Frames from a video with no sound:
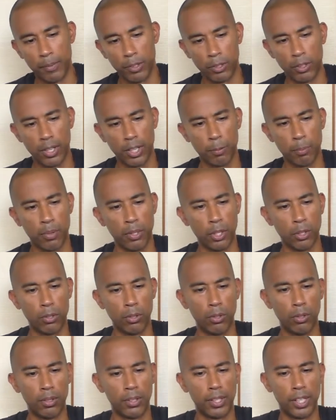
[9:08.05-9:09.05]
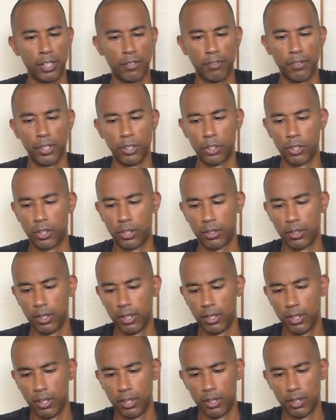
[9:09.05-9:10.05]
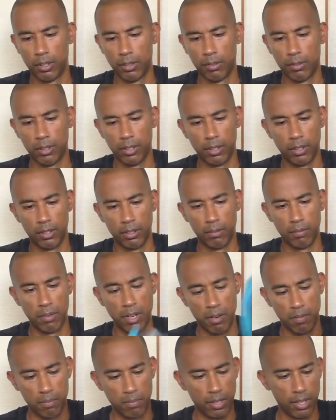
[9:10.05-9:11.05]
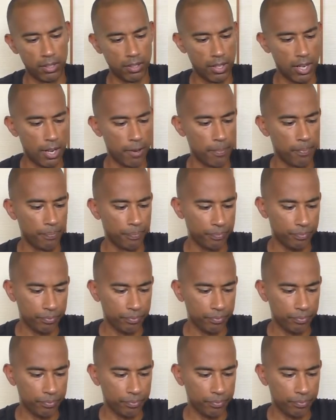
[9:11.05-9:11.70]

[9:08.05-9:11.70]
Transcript: so that's pretty cool, a nice feature. Yeah, that's that.